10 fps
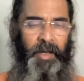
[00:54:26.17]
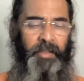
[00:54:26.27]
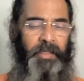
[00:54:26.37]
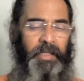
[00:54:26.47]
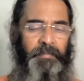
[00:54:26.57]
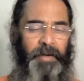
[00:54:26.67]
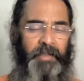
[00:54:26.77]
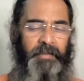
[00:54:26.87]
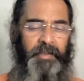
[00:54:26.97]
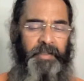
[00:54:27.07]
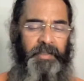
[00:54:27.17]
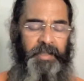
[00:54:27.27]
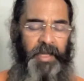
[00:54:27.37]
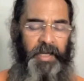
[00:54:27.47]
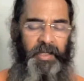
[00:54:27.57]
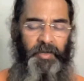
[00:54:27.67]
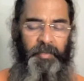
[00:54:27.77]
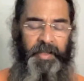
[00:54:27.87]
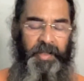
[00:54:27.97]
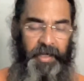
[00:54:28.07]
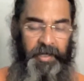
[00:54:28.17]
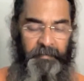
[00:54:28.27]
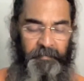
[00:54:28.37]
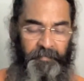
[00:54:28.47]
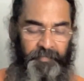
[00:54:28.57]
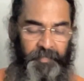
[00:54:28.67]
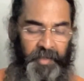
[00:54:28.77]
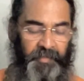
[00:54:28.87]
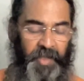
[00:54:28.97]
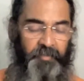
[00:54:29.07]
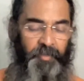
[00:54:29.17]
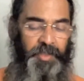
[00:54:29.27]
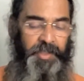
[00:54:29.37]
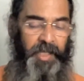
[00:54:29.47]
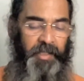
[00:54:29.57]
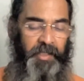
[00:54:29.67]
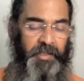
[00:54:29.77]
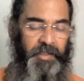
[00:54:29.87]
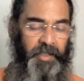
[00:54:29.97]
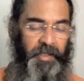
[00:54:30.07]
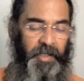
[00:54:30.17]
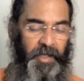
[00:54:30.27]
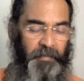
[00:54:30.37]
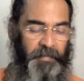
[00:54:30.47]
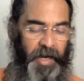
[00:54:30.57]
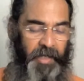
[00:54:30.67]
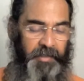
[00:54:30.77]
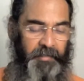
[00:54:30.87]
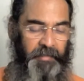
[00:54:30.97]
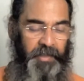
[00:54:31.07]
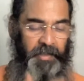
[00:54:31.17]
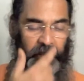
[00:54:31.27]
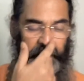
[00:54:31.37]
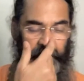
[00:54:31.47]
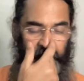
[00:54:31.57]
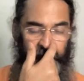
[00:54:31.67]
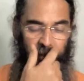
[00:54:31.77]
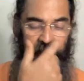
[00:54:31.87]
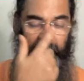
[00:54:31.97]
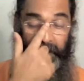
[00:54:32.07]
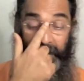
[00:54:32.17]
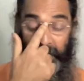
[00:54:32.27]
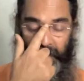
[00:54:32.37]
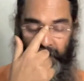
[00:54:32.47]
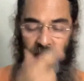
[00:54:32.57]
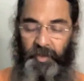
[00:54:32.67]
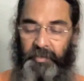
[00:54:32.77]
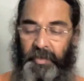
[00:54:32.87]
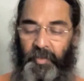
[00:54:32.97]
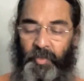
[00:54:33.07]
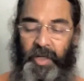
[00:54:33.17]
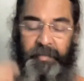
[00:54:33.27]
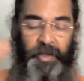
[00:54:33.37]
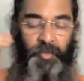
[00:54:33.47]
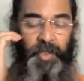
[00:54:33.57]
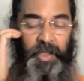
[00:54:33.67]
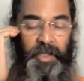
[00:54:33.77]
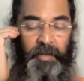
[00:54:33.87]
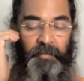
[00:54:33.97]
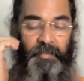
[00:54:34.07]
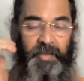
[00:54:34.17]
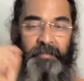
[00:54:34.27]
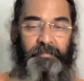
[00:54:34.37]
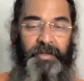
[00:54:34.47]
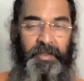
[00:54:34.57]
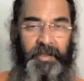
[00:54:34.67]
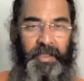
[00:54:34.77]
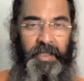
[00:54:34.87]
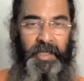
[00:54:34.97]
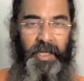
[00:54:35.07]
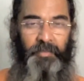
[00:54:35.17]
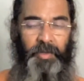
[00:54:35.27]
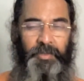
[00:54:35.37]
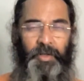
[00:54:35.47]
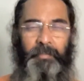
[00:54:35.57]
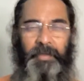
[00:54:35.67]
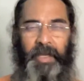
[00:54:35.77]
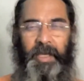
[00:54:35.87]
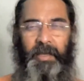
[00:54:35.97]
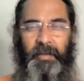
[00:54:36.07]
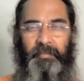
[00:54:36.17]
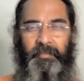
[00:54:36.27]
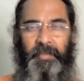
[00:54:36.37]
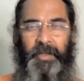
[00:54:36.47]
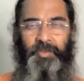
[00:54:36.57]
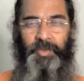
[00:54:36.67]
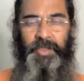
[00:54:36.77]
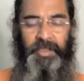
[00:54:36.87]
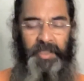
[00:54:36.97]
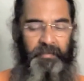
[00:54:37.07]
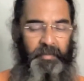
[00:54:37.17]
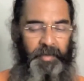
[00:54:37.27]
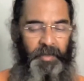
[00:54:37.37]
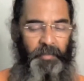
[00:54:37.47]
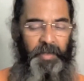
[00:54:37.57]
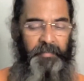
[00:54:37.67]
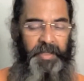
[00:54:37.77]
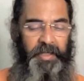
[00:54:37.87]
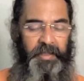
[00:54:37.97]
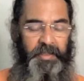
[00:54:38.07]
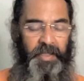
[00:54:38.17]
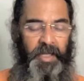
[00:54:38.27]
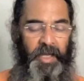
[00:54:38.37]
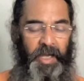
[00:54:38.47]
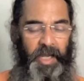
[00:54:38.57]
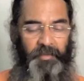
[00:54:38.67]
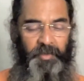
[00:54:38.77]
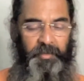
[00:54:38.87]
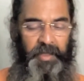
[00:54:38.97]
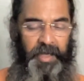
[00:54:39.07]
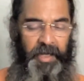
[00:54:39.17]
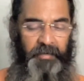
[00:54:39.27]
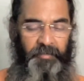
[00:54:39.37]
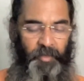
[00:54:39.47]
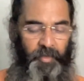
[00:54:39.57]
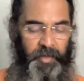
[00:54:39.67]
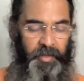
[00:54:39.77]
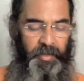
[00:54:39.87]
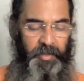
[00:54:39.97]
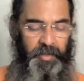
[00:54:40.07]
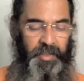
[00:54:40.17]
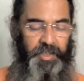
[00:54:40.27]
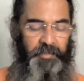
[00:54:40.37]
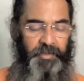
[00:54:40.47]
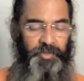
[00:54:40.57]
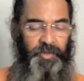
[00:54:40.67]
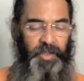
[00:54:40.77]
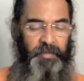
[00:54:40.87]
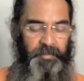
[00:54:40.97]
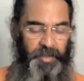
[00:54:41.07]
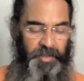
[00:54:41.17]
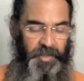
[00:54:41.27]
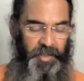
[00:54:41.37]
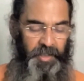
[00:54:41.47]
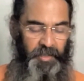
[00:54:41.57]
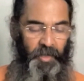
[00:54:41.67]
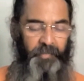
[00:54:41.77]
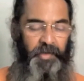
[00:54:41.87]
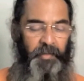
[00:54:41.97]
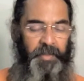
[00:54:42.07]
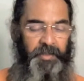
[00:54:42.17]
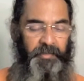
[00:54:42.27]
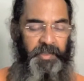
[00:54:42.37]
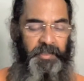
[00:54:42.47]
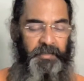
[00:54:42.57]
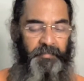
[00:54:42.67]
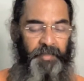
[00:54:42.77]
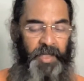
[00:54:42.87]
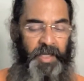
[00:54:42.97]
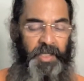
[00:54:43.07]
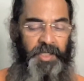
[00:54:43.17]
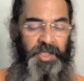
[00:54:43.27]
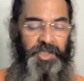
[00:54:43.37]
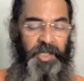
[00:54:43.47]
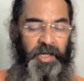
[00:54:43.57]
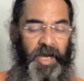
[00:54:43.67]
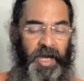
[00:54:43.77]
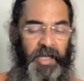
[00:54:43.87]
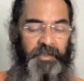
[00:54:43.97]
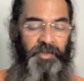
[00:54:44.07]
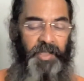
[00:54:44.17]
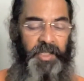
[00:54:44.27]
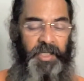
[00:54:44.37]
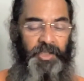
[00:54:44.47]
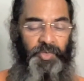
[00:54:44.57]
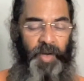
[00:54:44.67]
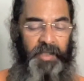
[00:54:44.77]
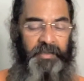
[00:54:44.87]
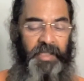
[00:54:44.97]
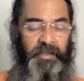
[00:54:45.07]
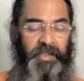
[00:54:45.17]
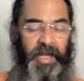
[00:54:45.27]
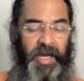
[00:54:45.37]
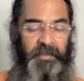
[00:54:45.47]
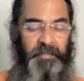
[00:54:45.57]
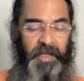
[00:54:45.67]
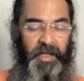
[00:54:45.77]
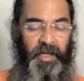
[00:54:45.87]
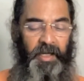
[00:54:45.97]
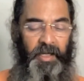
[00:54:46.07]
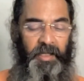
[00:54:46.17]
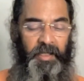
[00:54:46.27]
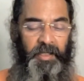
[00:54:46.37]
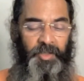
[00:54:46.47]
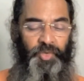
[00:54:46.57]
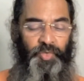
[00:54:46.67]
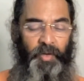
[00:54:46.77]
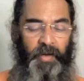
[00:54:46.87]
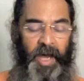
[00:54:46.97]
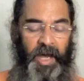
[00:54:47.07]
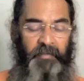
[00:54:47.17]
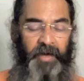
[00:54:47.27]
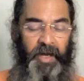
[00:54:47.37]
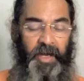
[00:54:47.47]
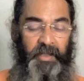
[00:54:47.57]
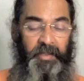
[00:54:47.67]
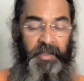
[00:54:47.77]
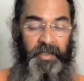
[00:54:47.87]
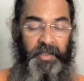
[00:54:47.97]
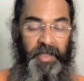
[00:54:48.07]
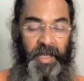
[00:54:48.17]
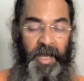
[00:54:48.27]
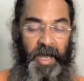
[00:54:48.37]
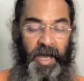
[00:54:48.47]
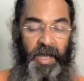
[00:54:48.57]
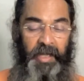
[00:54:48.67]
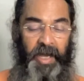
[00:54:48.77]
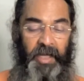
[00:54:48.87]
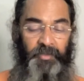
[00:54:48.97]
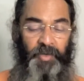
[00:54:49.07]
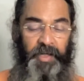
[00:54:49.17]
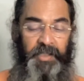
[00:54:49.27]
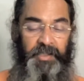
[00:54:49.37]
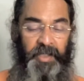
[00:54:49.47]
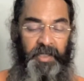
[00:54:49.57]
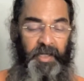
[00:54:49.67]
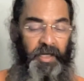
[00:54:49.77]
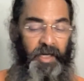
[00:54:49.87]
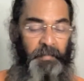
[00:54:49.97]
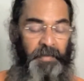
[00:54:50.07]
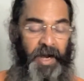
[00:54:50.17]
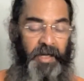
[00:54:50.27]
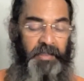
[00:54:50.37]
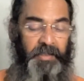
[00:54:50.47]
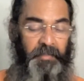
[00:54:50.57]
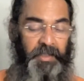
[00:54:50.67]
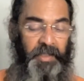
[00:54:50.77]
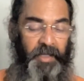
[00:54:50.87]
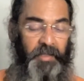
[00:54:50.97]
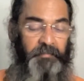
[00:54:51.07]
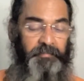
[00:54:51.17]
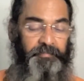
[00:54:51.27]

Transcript: Until the prana shakti is there, he will be there. Therefore, he's saying naisargikaha prana samandaha. Now, we will only be doing the britti and we'll stop there. because we just have about a couple of minutes, and we will carry forward the Shiva Sutra Vimarshani and other commentaries. Nishargat Swatyantriyatmanah Swabhava Ayato Naishargikaha Prana Sambandaha.